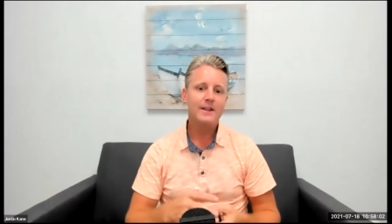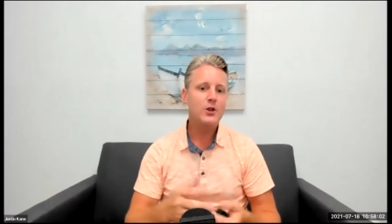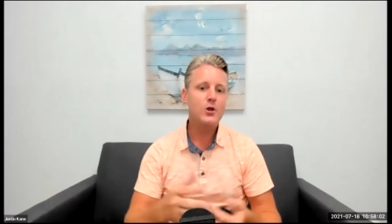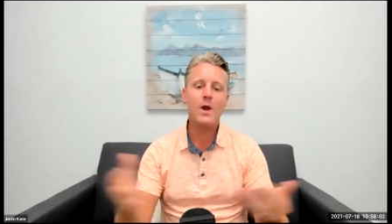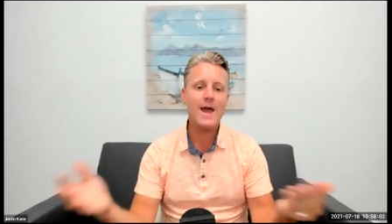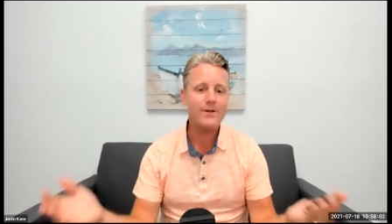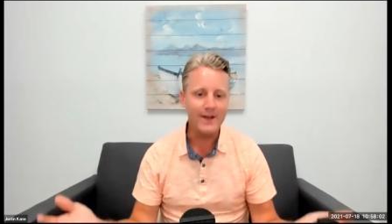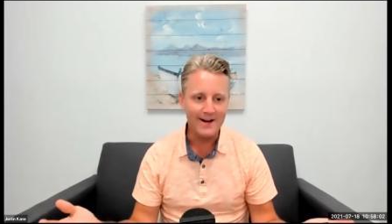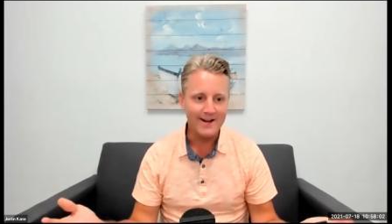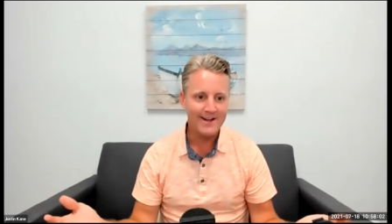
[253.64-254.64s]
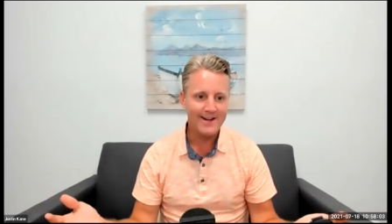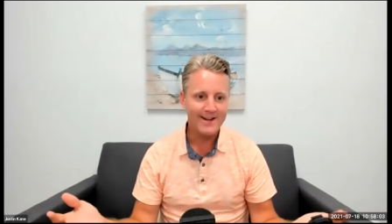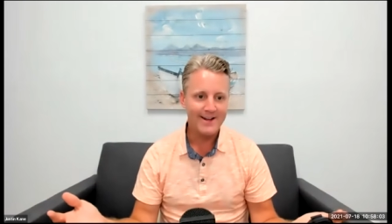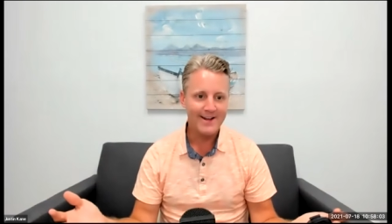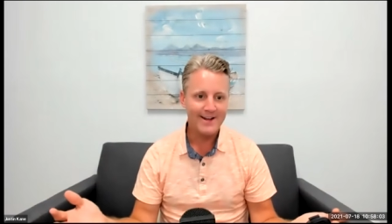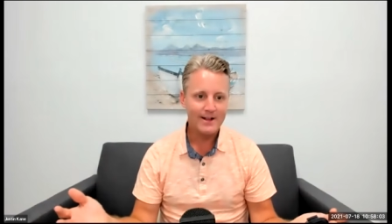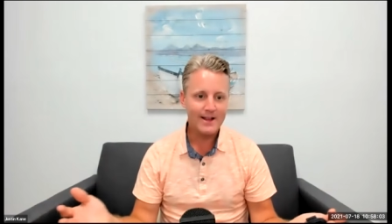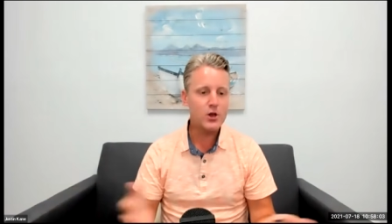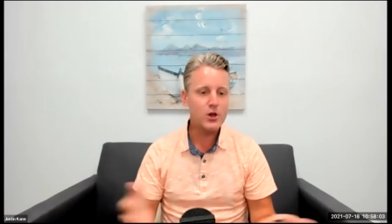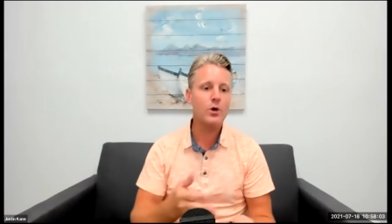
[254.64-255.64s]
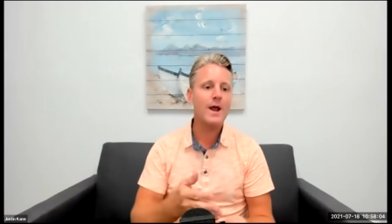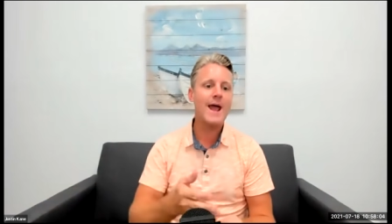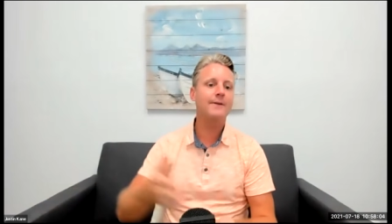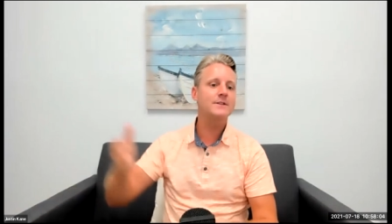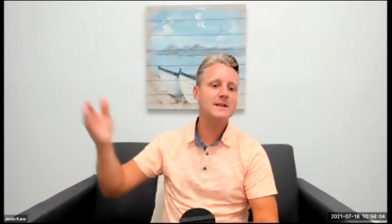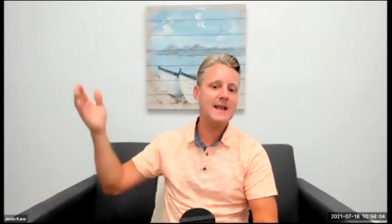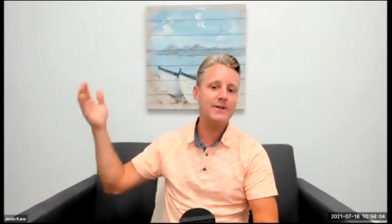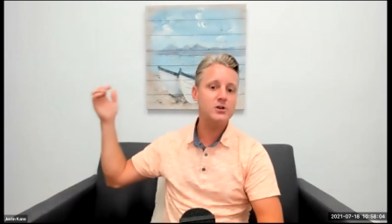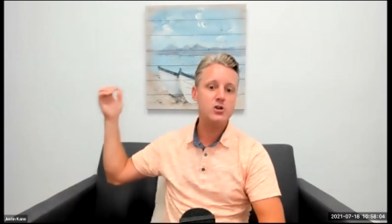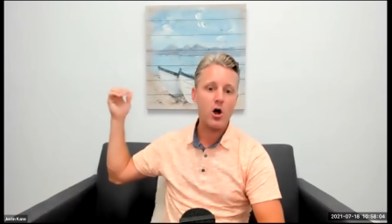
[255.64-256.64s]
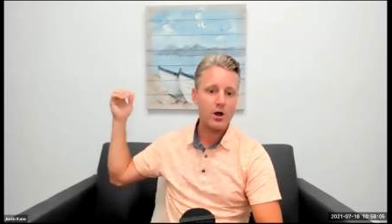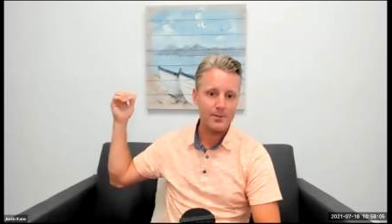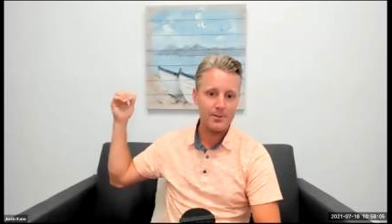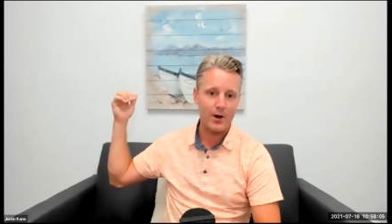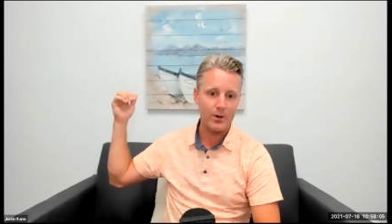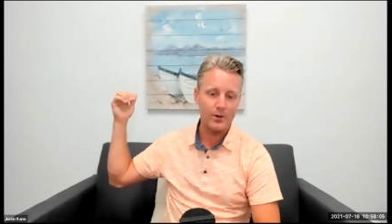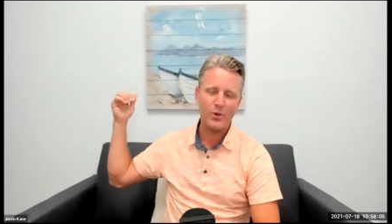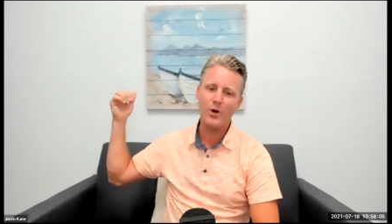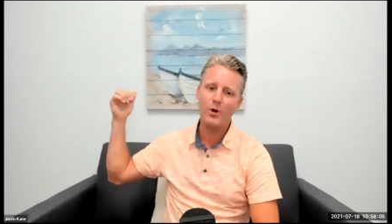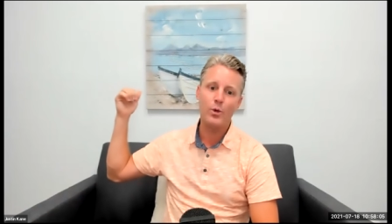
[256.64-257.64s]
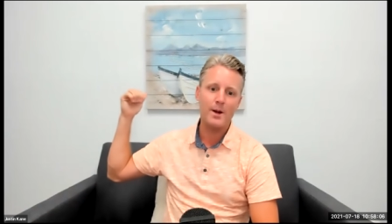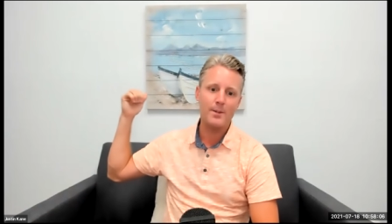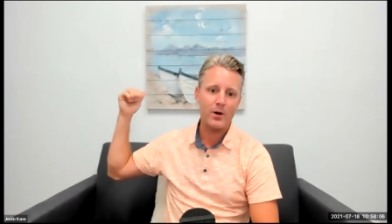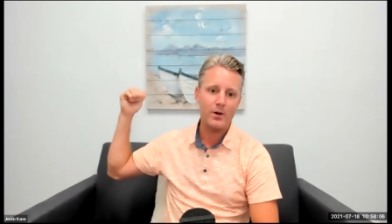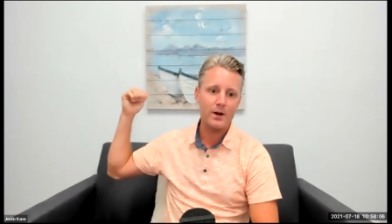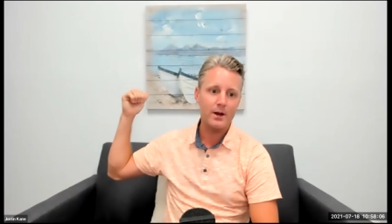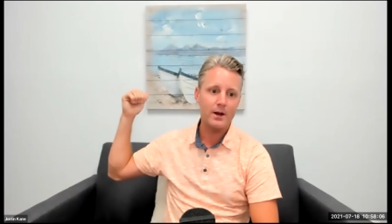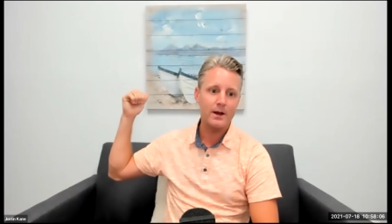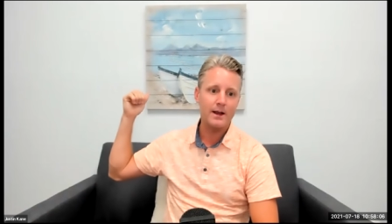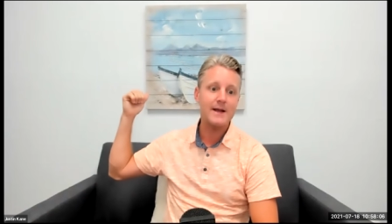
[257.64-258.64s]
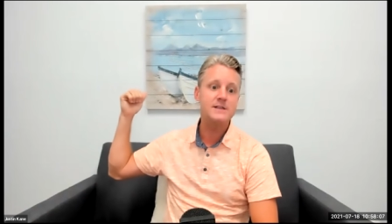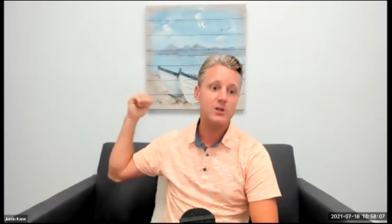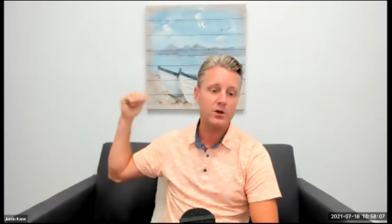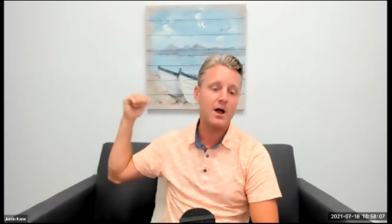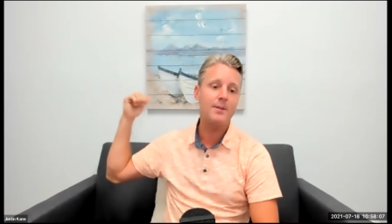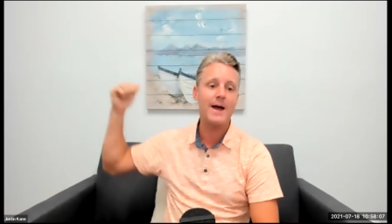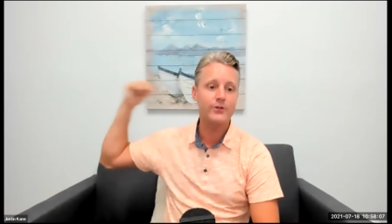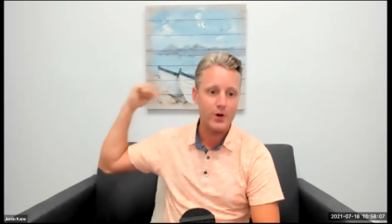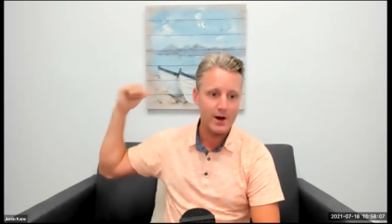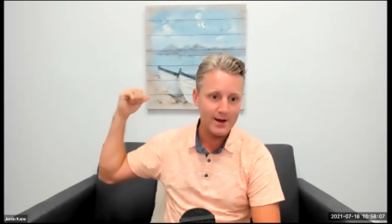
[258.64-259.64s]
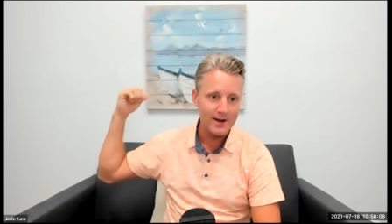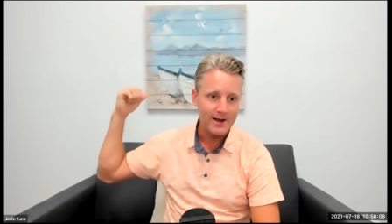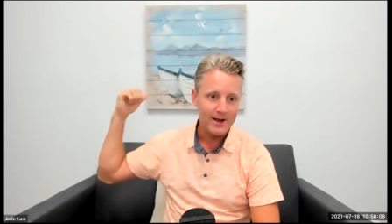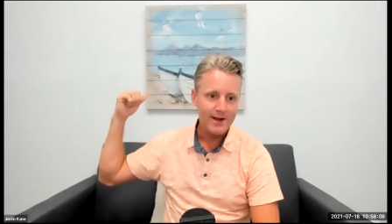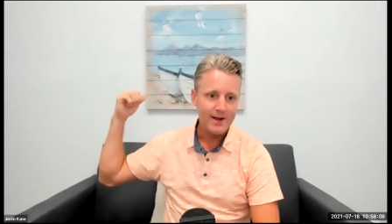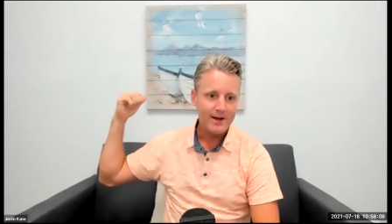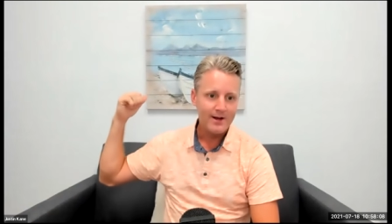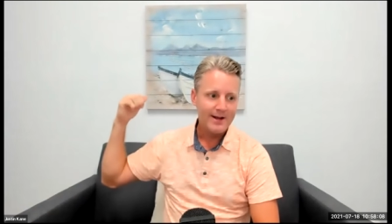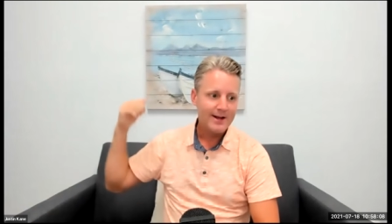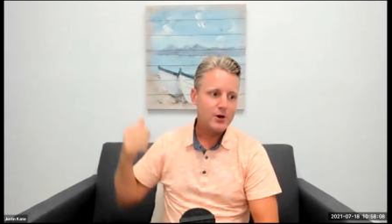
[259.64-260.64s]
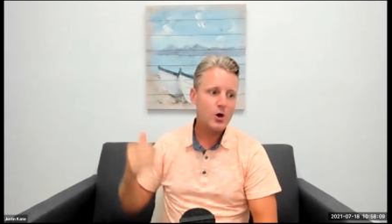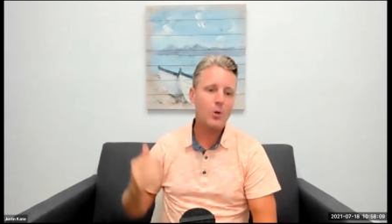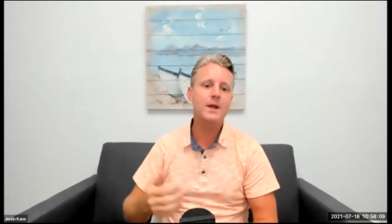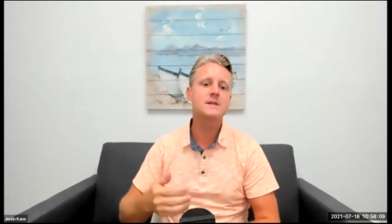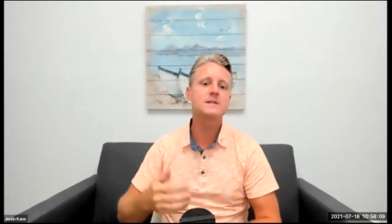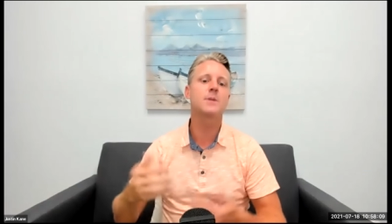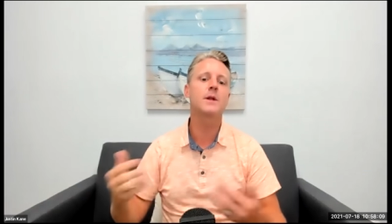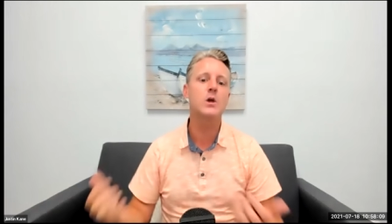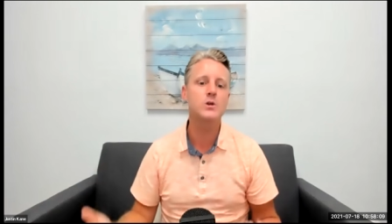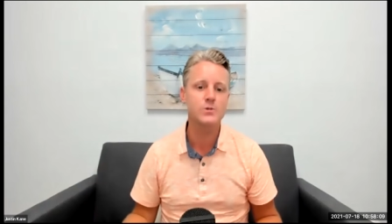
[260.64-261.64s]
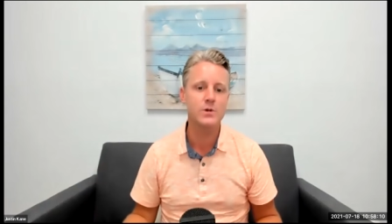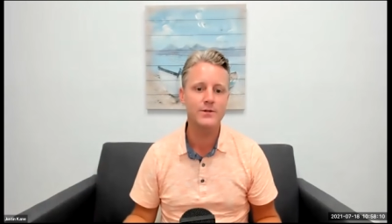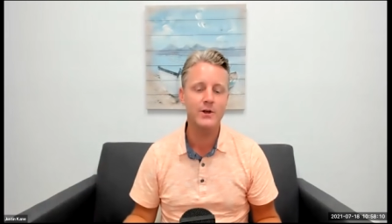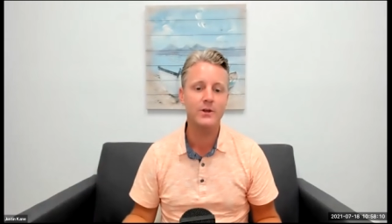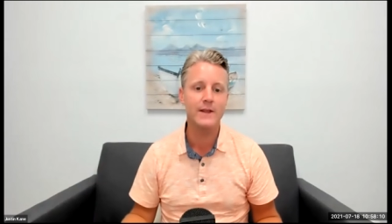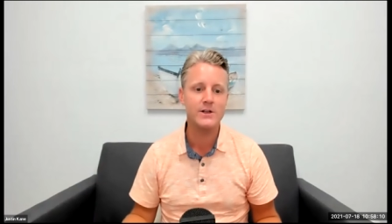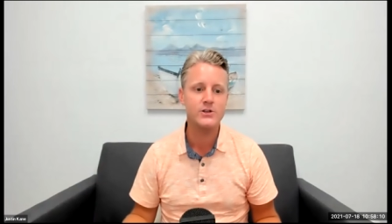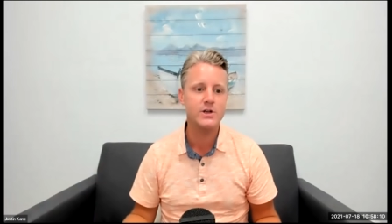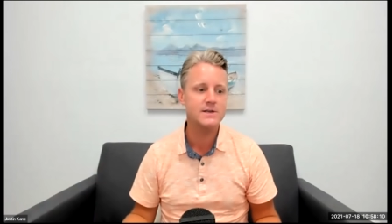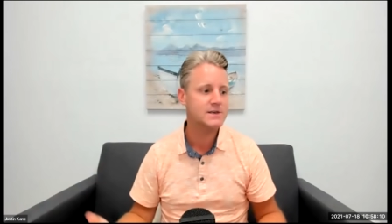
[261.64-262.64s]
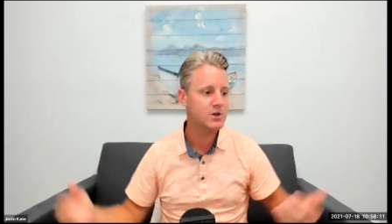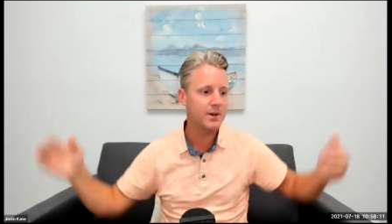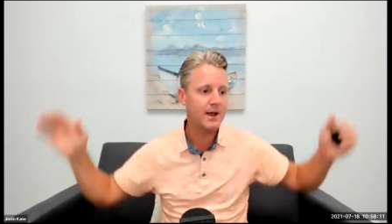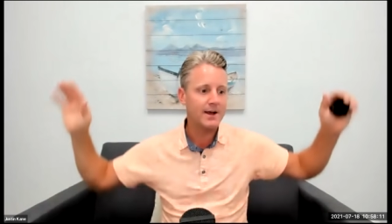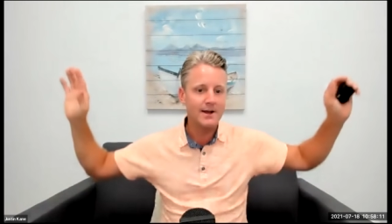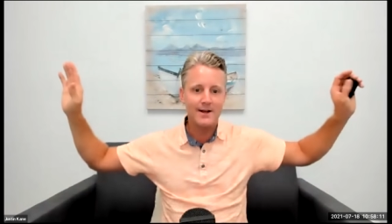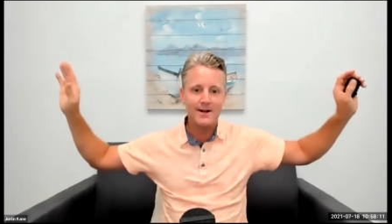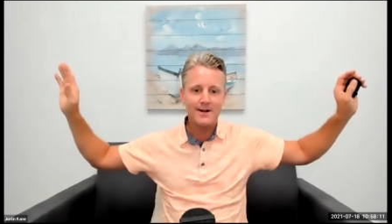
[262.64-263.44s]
You don't have it. Like, you don't have to even talk about, Well, what about, can I still come after I? No, because somebody who's revealed that that's Jesus, they're like,